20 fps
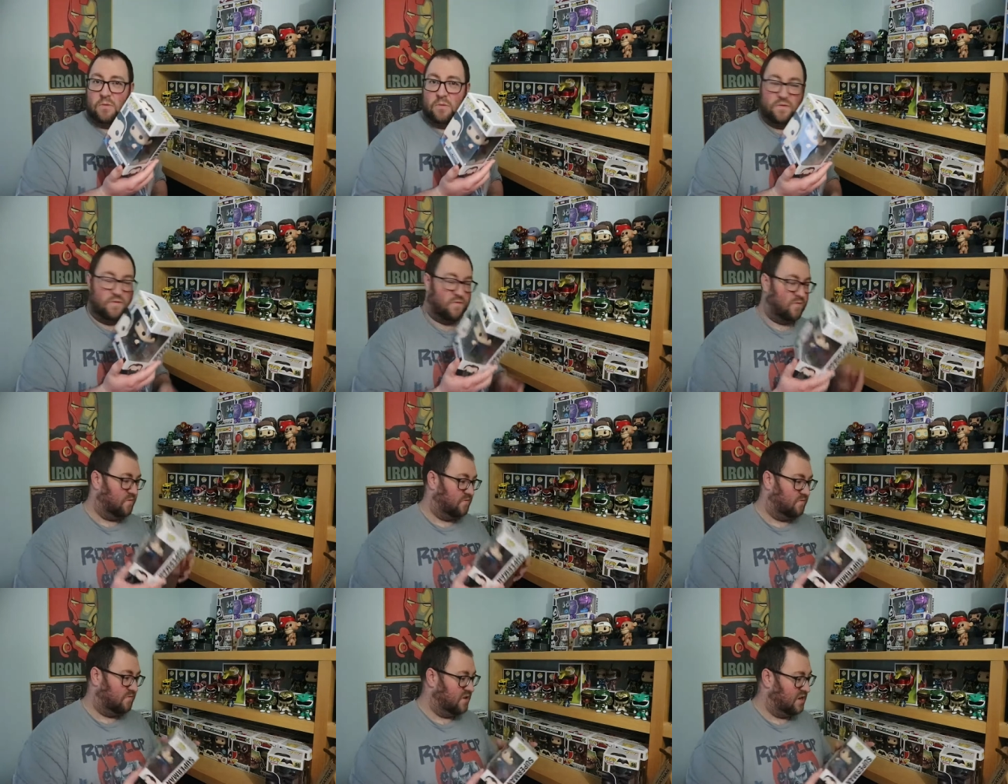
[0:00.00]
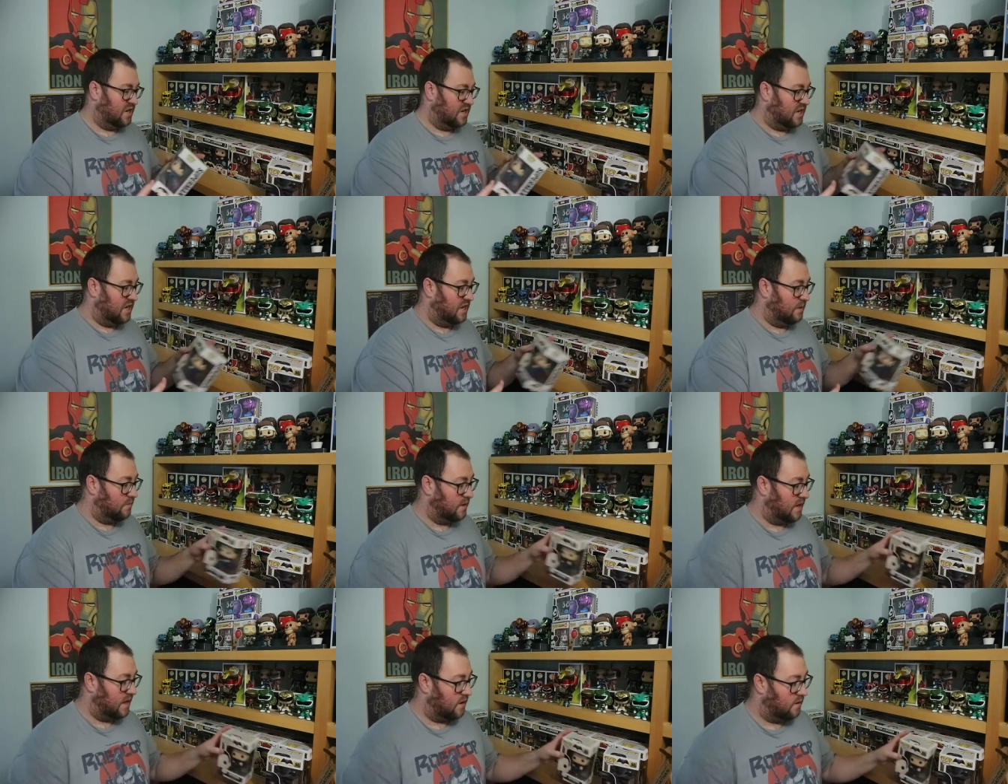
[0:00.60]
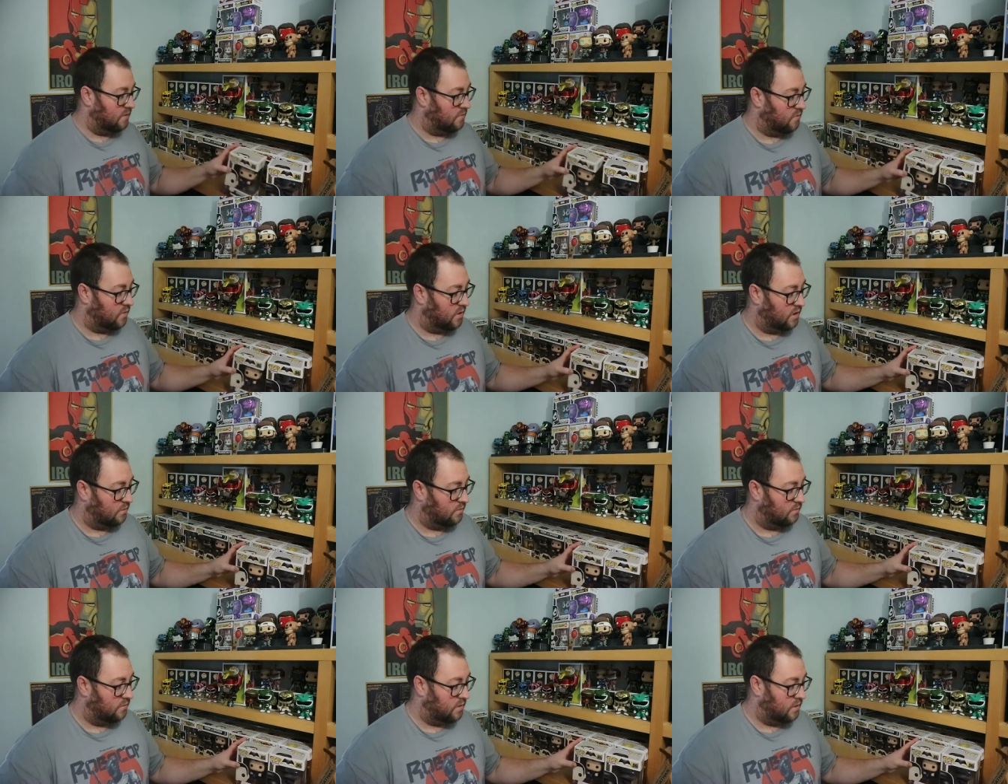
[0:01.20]
Don't want to really keep that
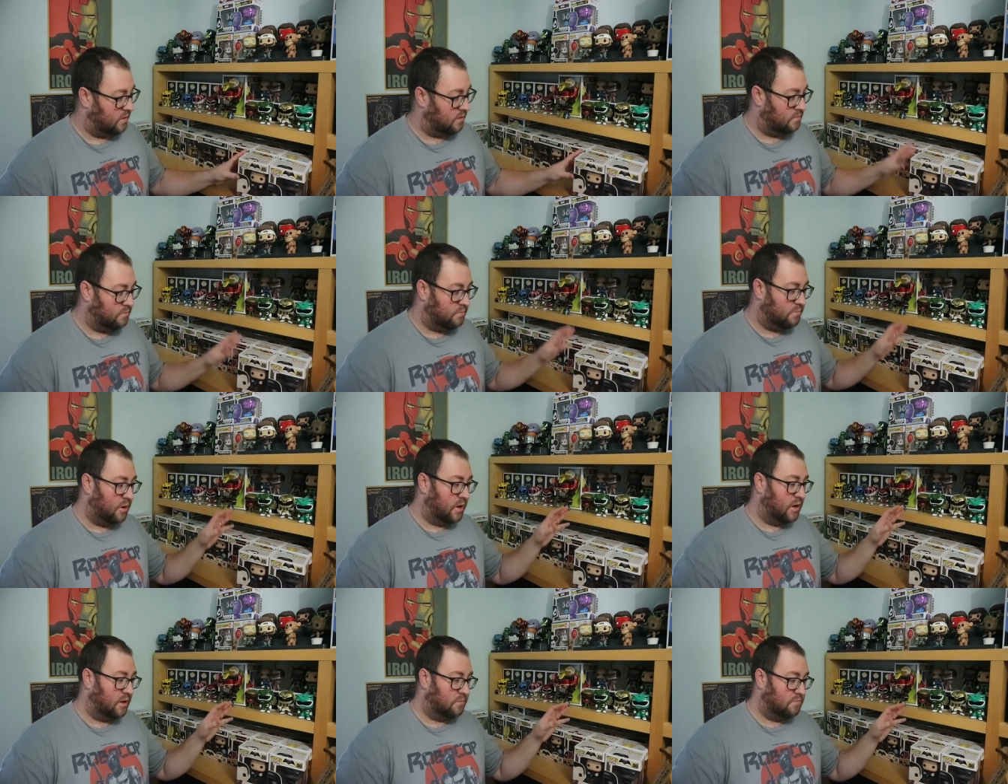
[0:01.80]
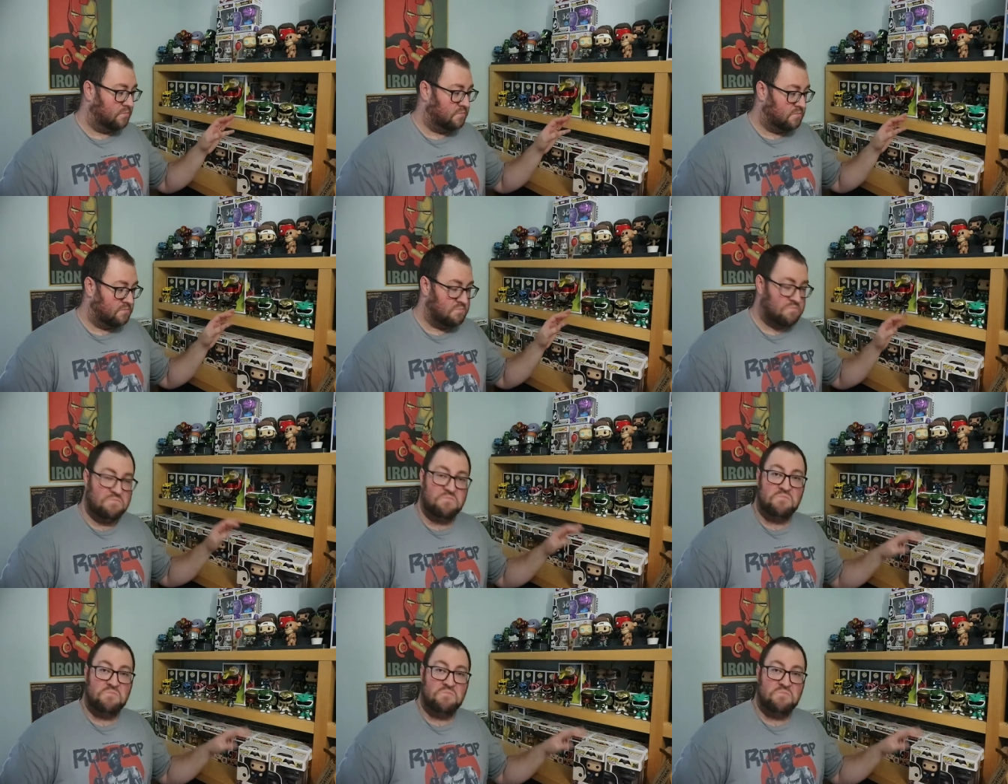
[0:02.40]
one, but